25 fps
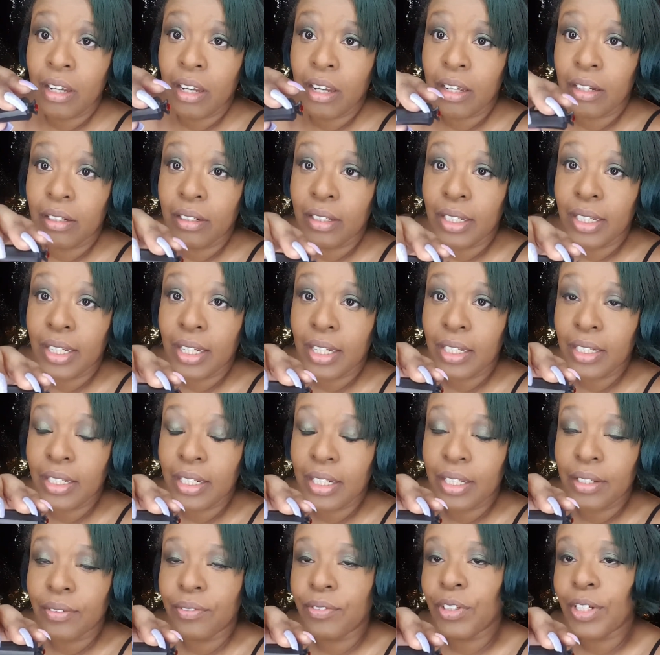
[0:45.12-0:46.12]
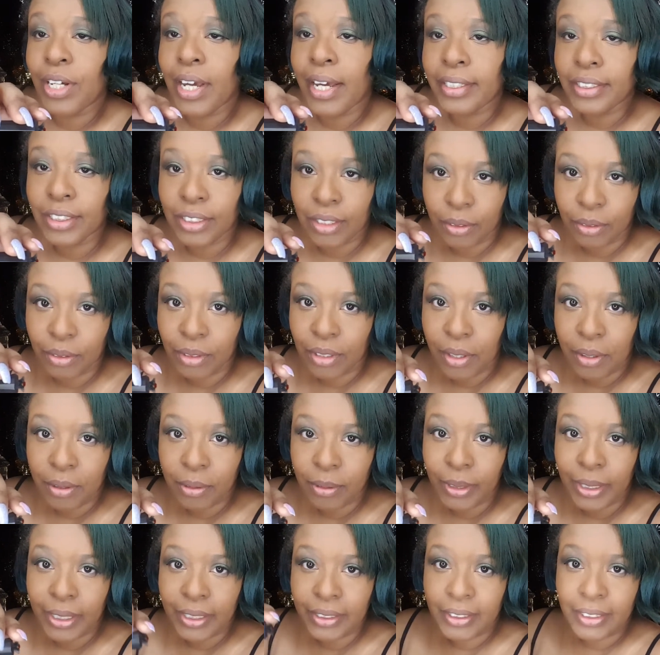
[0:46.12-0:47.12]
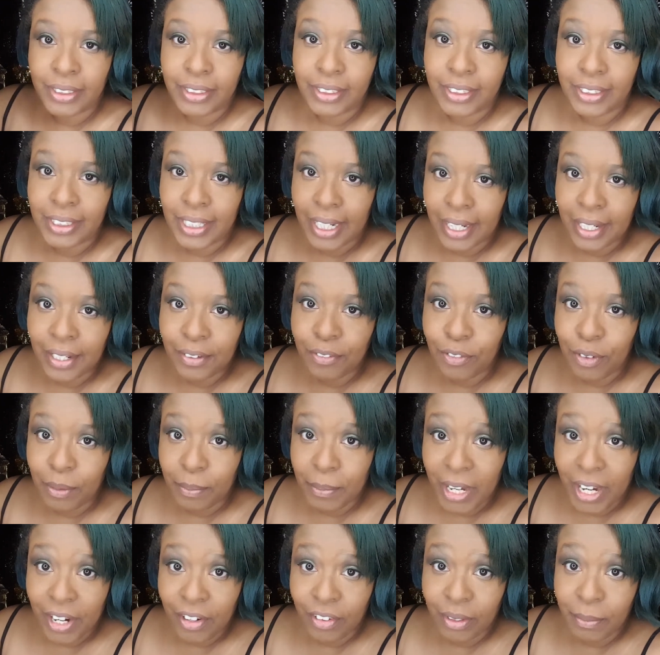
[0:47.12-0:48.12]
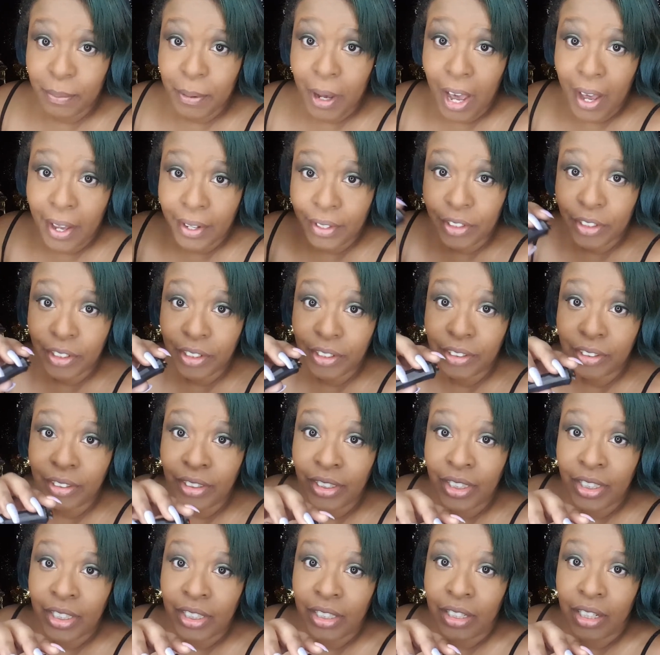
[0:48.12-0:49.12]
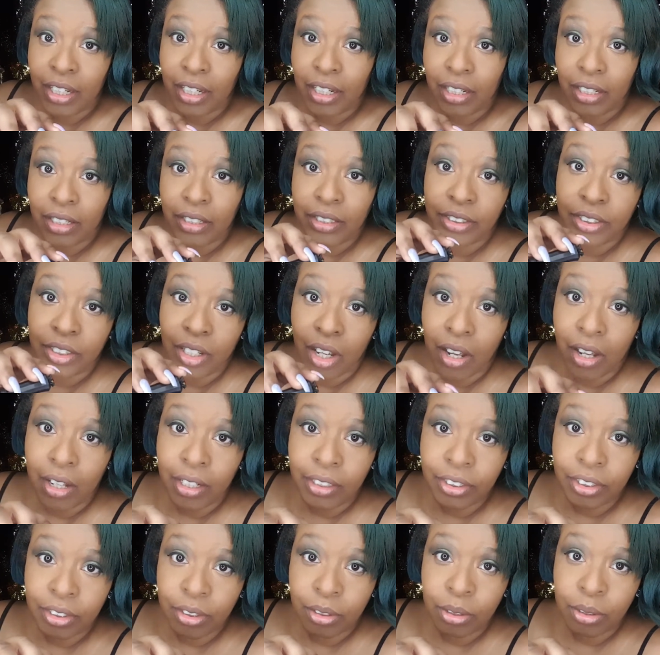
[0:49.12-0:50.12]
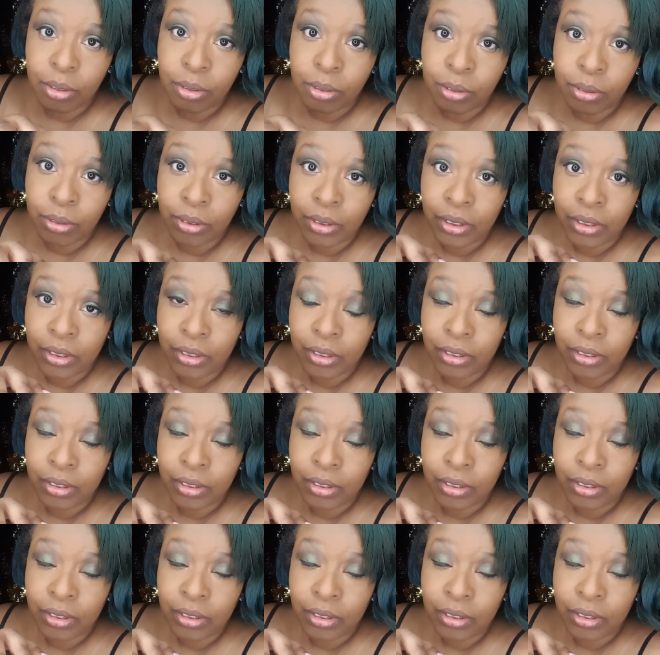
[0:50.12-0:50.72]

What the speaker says: And Nagini, if you guys don't know, is the snake from Harry Potter. It is also,